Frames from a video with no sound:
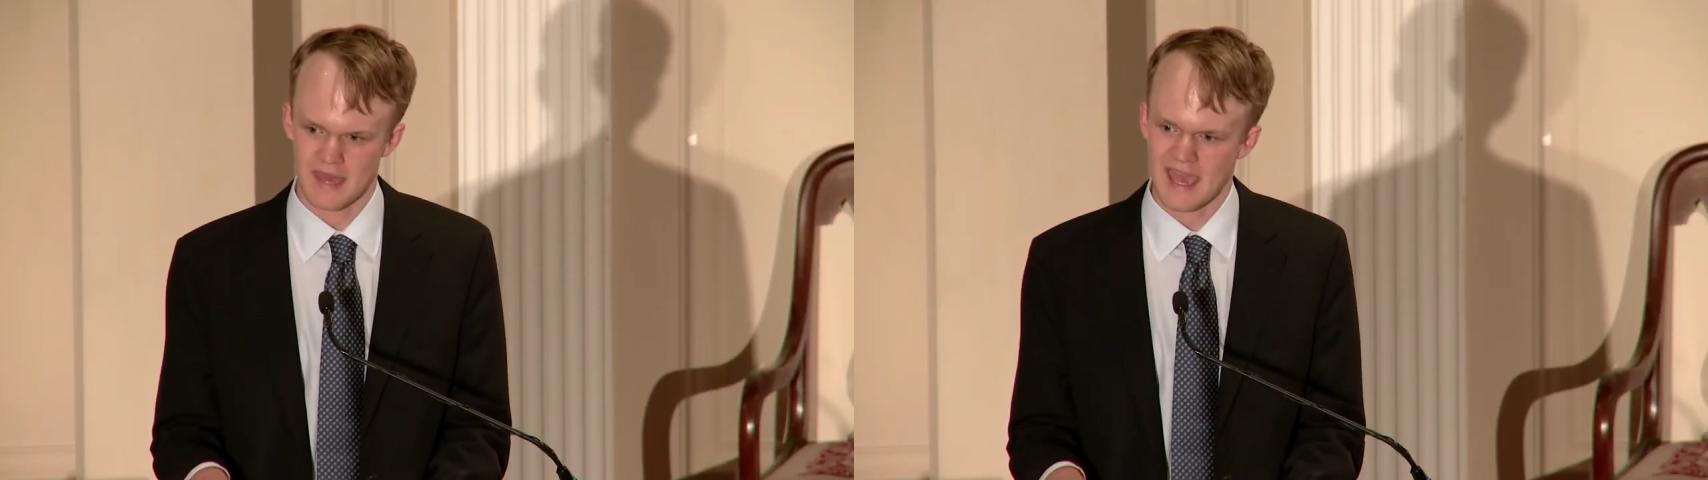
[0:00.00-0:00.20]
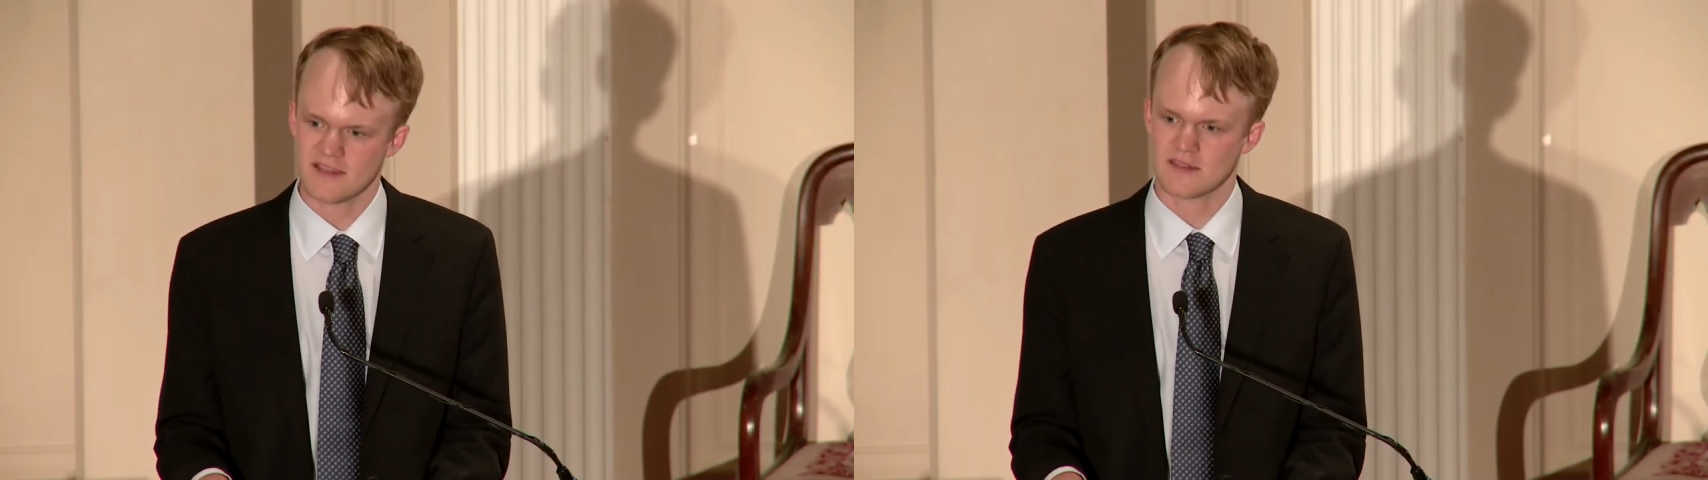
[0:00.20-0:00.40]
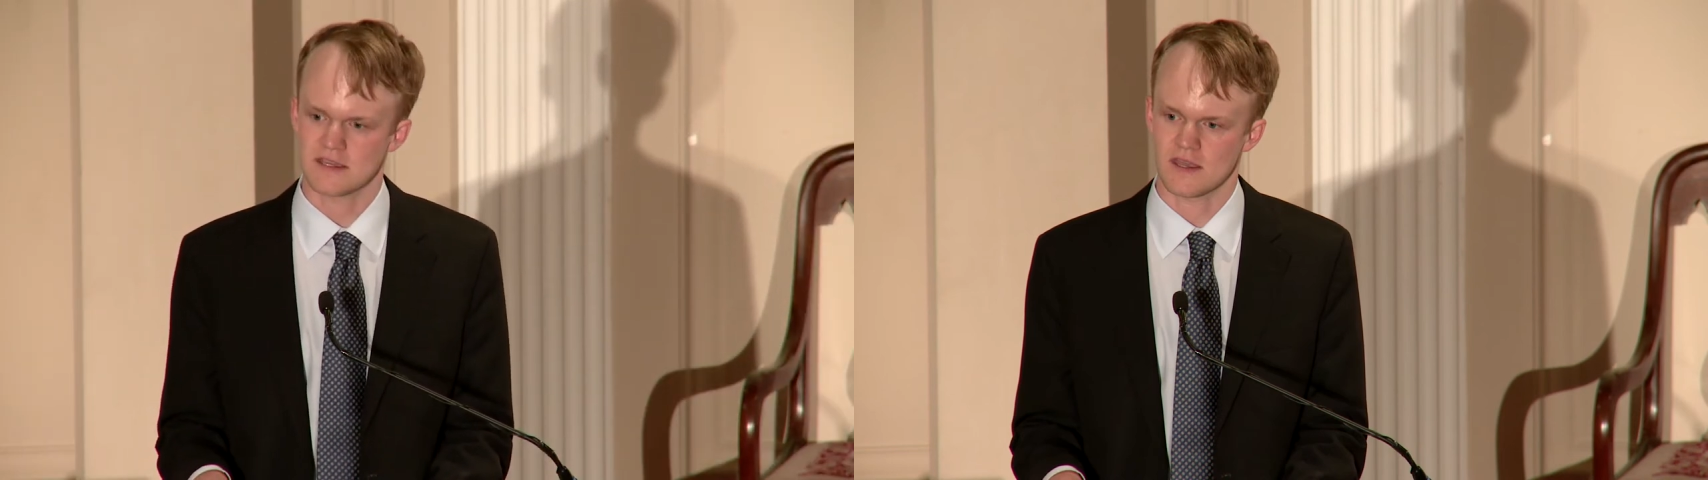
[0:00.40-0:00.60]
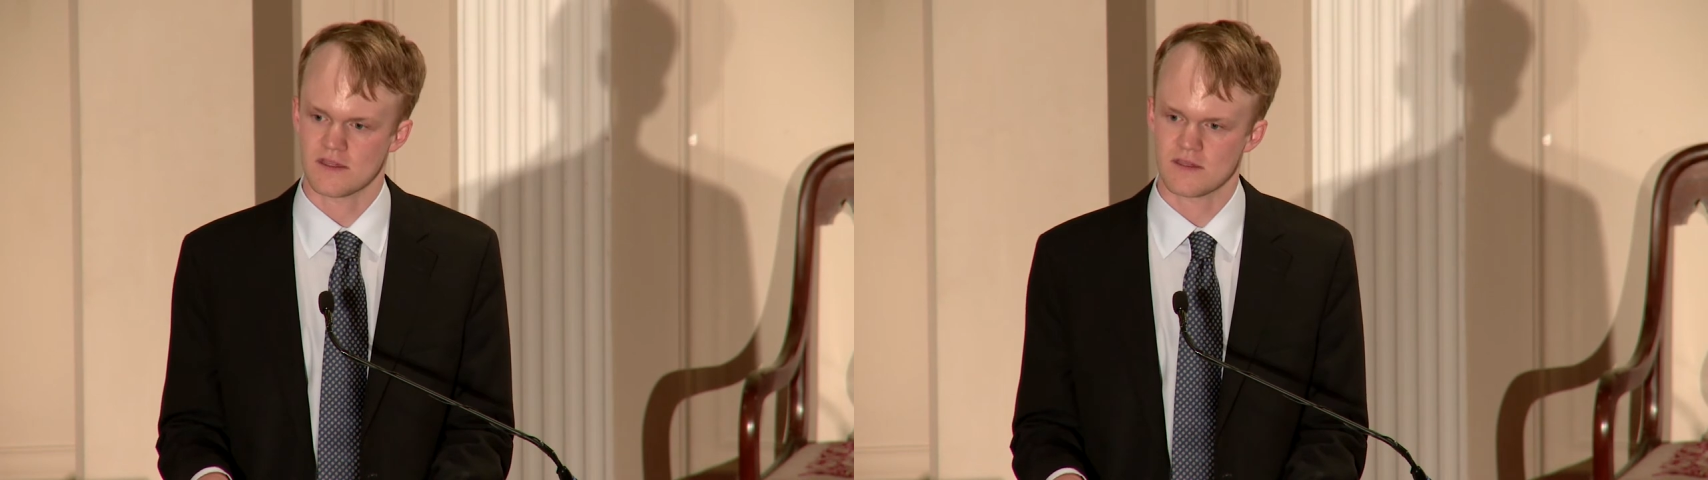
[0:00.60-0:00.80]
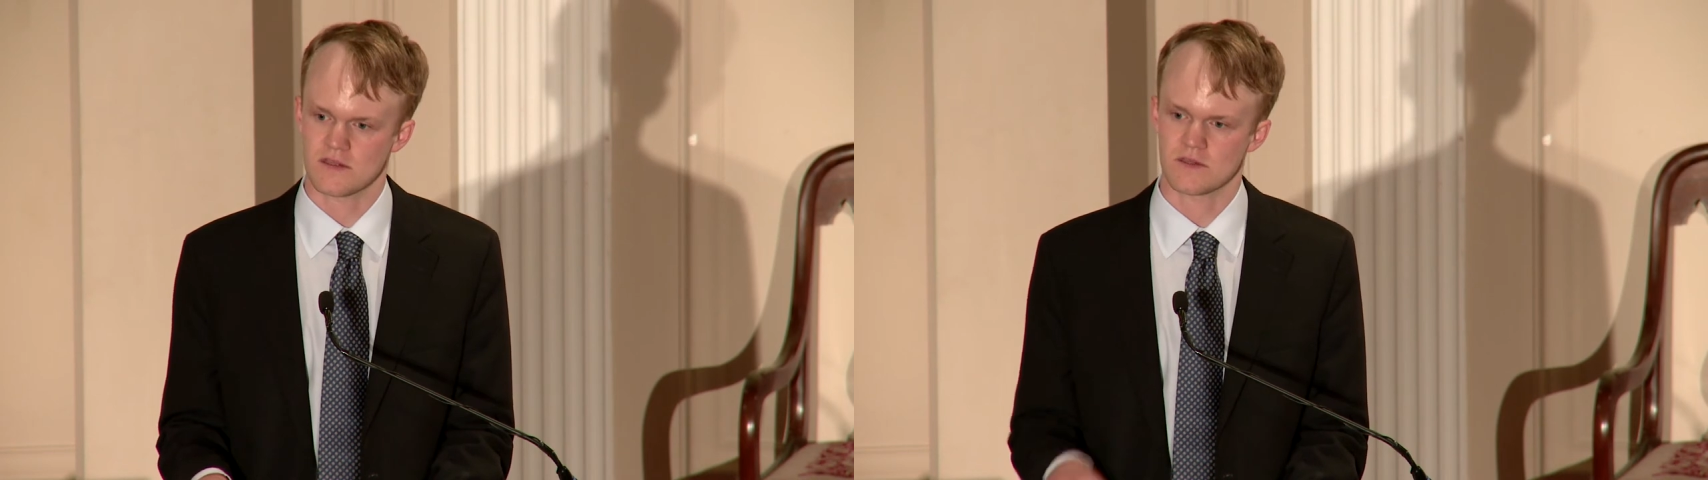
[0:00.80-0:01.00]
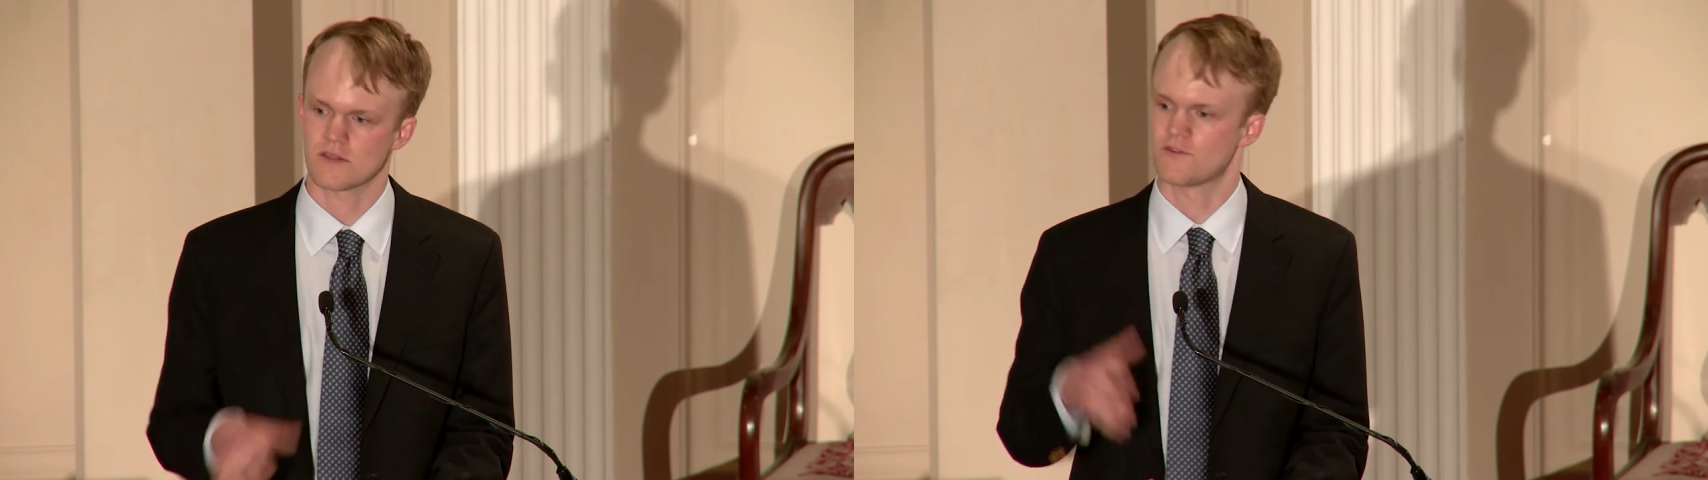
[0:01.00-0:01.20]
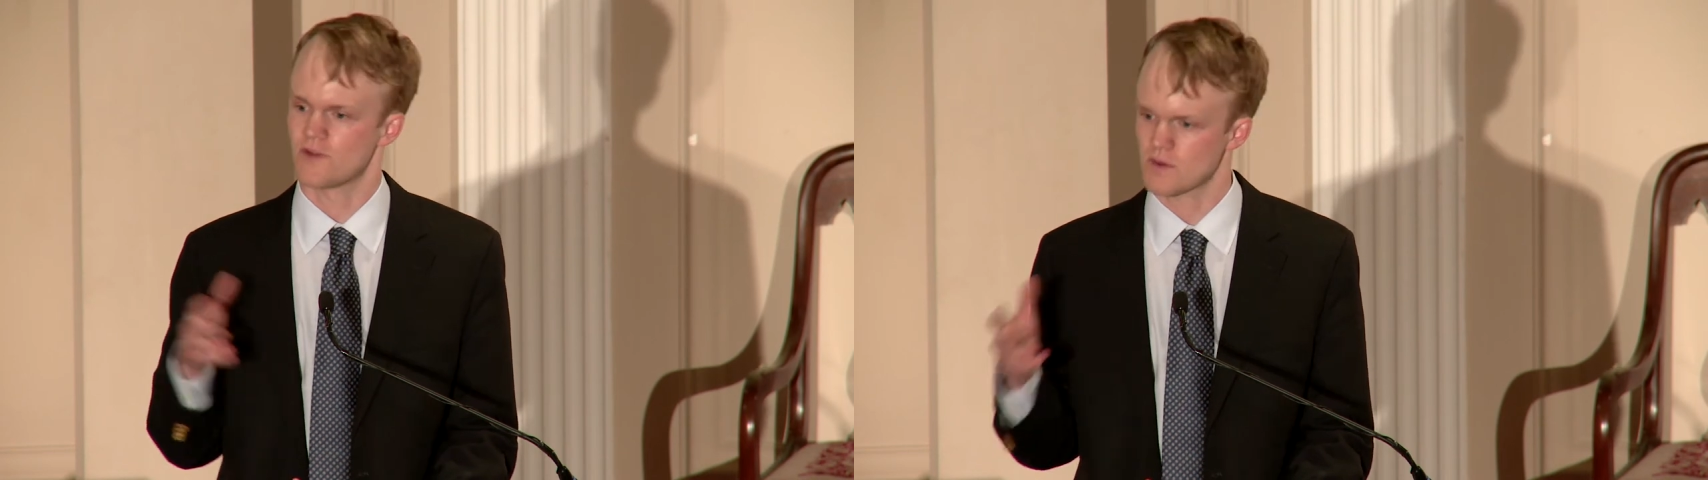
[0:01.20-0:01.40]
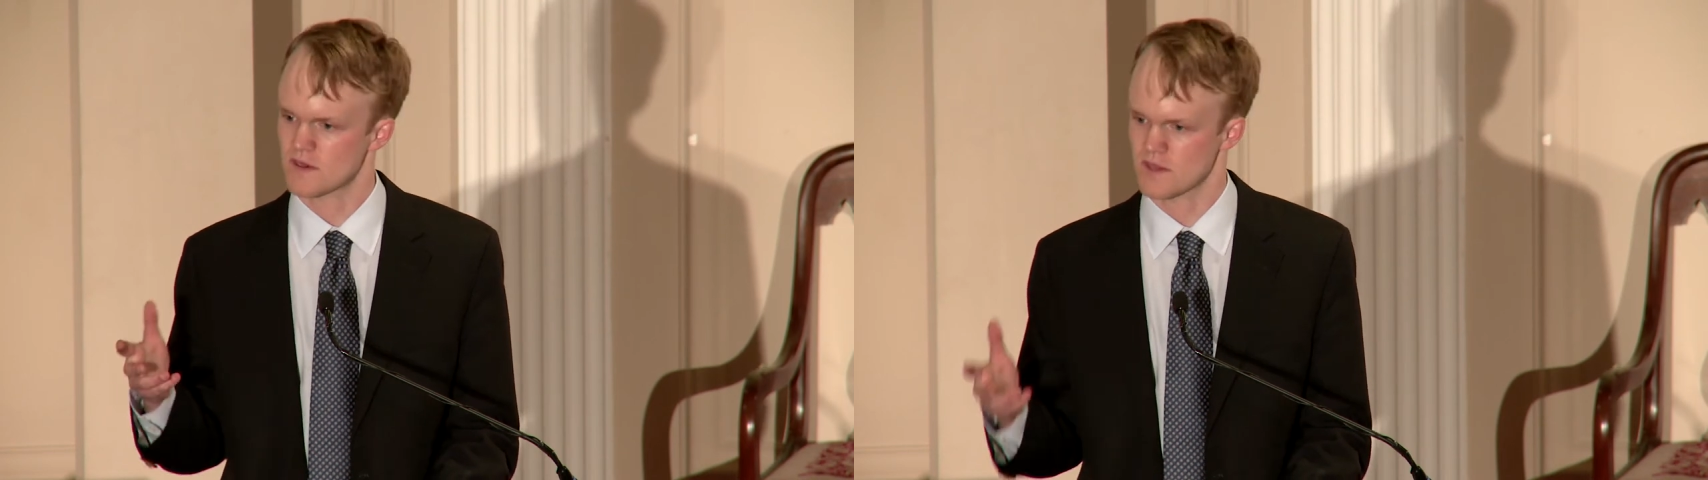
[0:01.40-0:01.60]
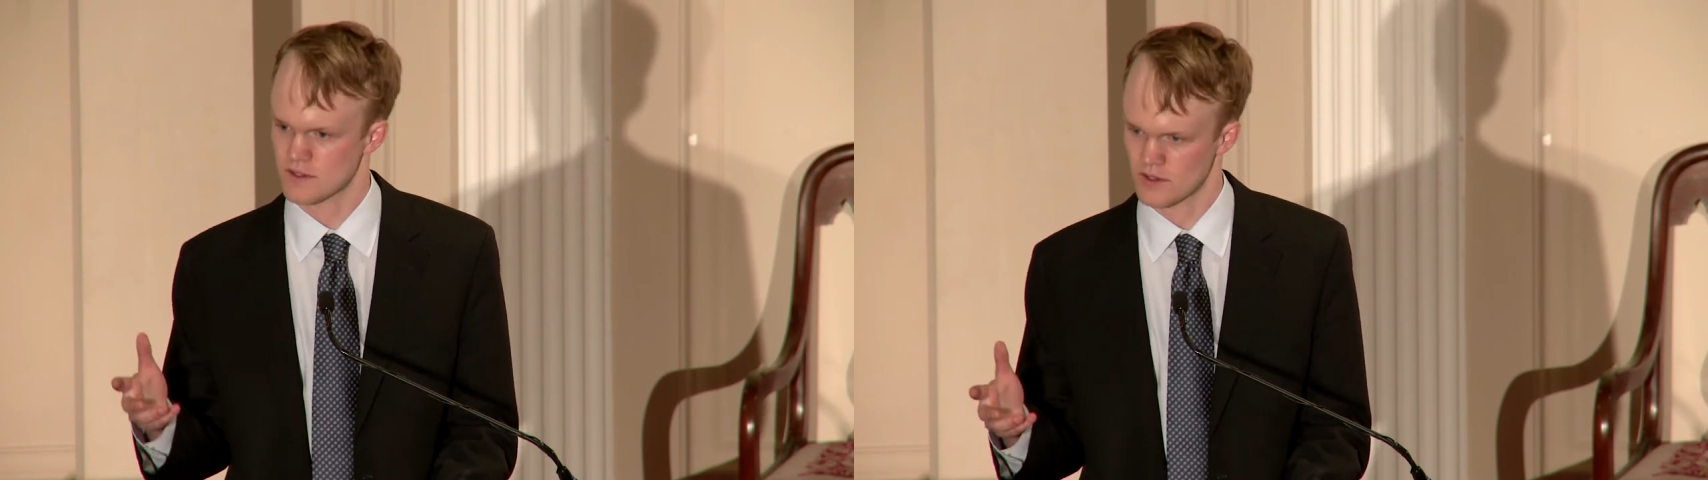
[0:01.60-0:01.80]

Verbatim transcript: asking us to focus on